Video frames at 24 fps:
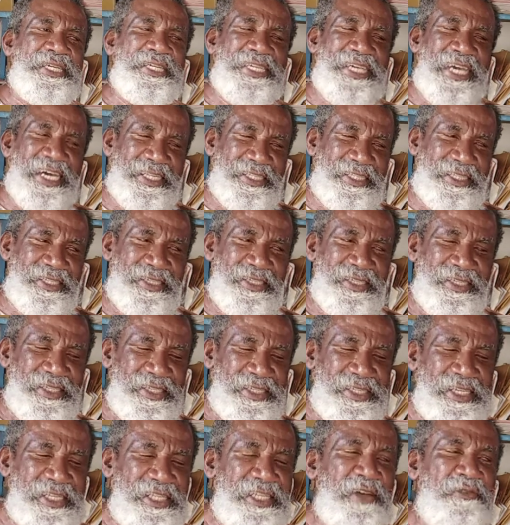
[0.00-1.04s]
get
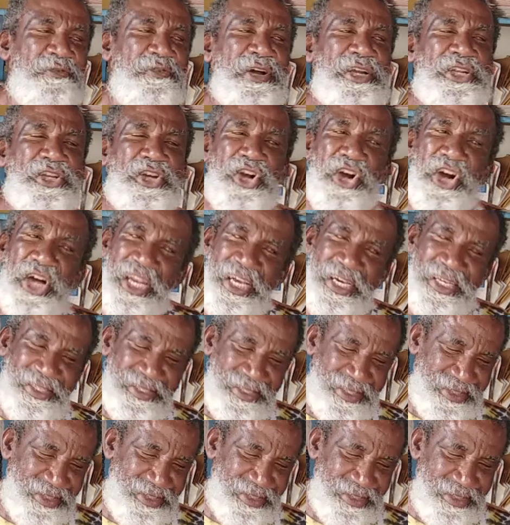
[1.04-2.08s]
the different
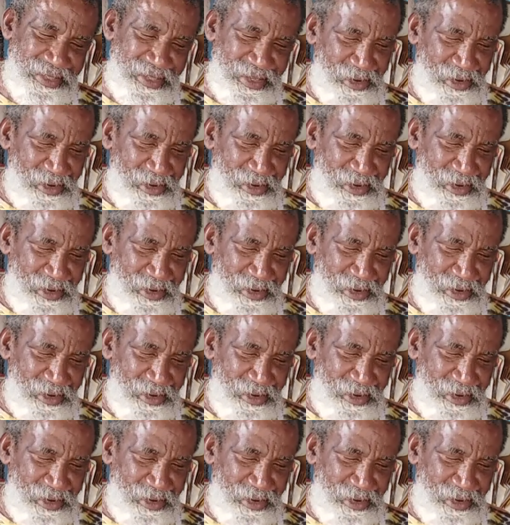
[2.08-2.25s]
colors.